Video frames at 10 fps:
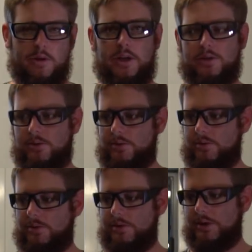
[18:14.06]
these
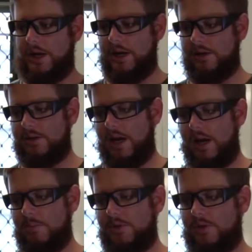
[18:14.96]
little uh,
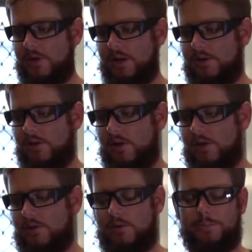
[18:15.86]
tabs insert
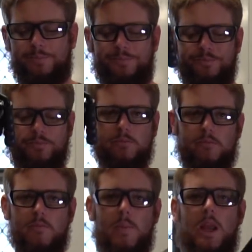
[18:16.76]
into.
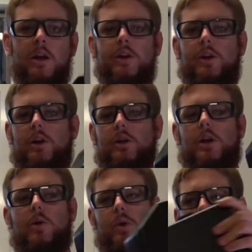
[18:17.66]
Can only
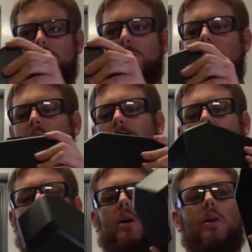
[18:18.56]
go in this way,
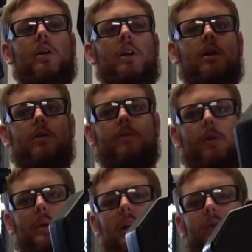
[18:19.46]
so
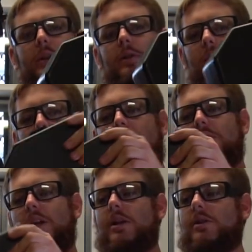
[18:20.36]
from the left hand side of the
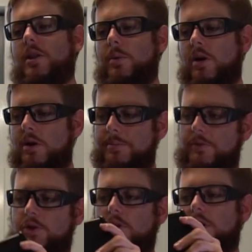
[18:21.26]
blaster into the right.
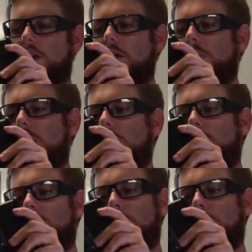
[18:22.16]
If you try and go the other way, it won't